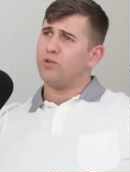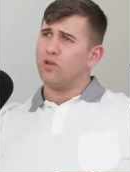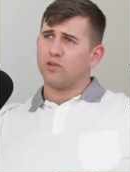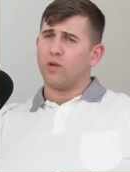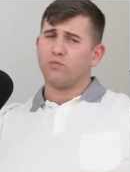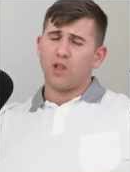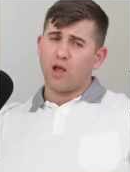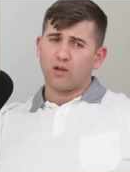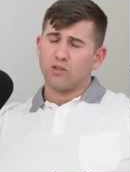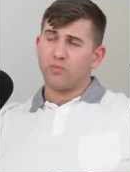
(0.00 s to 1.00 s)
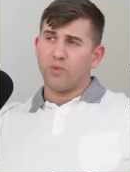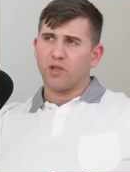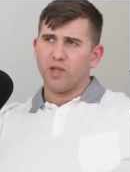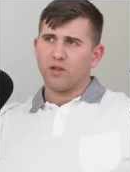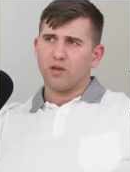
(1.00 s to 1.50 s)
because I'm now can
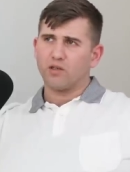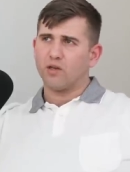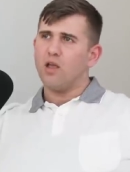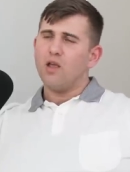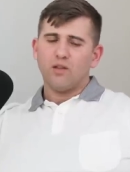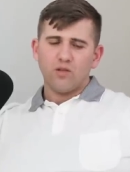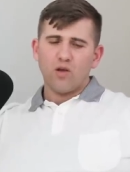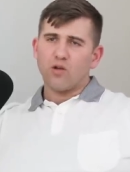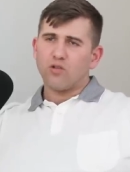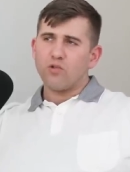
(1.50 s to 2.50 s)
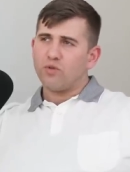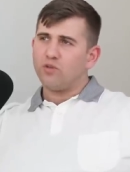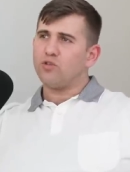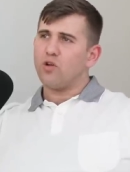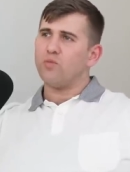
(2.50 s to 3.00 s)
speak English. No, it could have
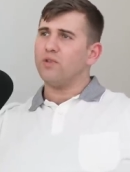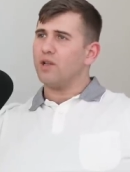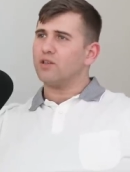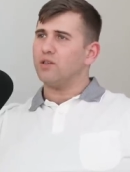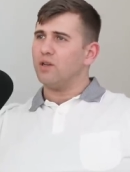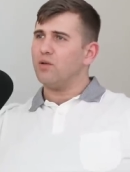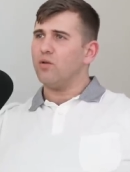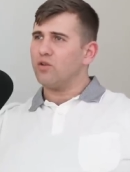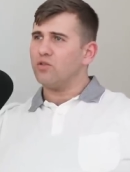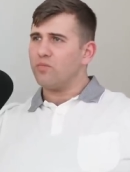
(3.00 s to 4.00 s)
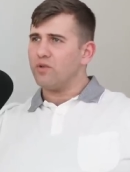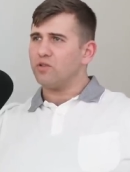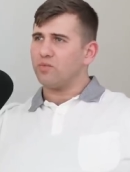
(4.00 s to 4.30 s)
been German, actually, or it could have been